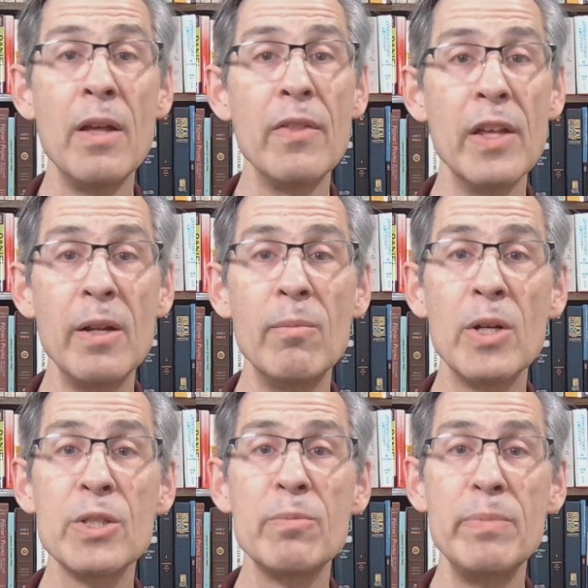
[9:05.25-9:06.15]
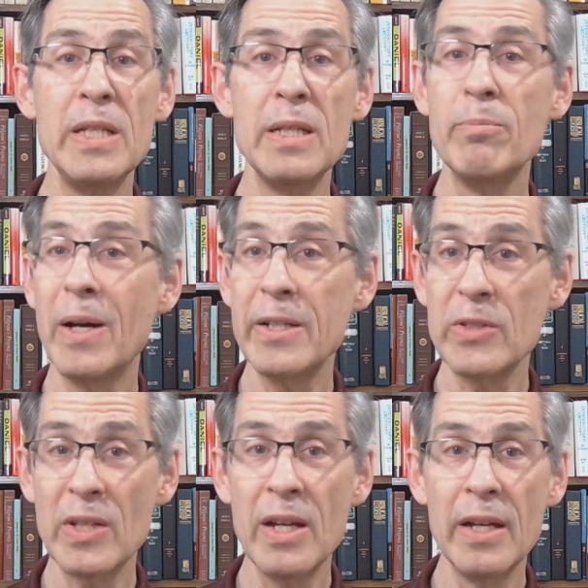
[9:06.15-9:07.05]
then it must be by
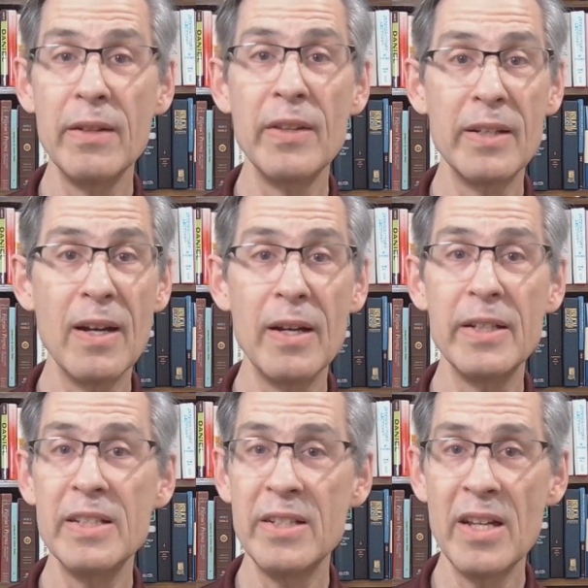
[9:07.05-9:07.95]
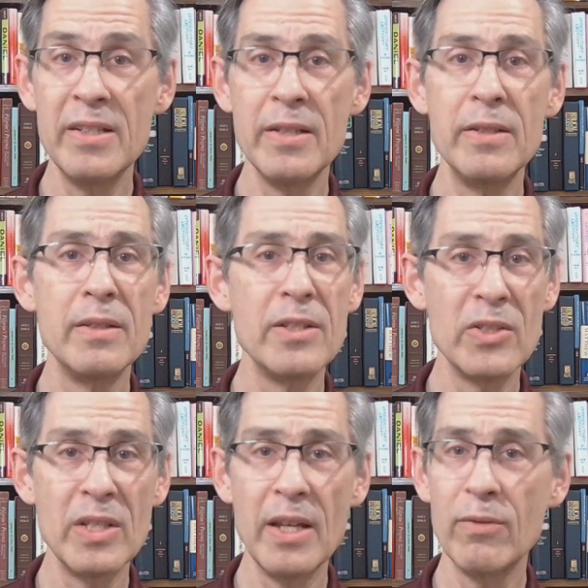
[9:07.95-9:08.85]
design that God intended to
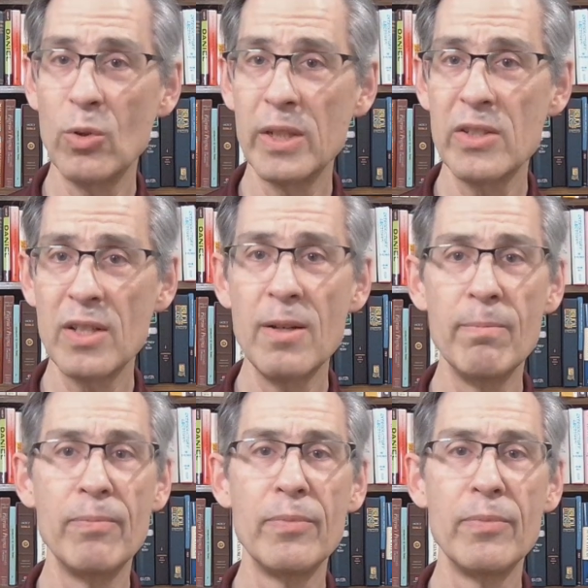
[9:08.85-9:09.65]
save only some.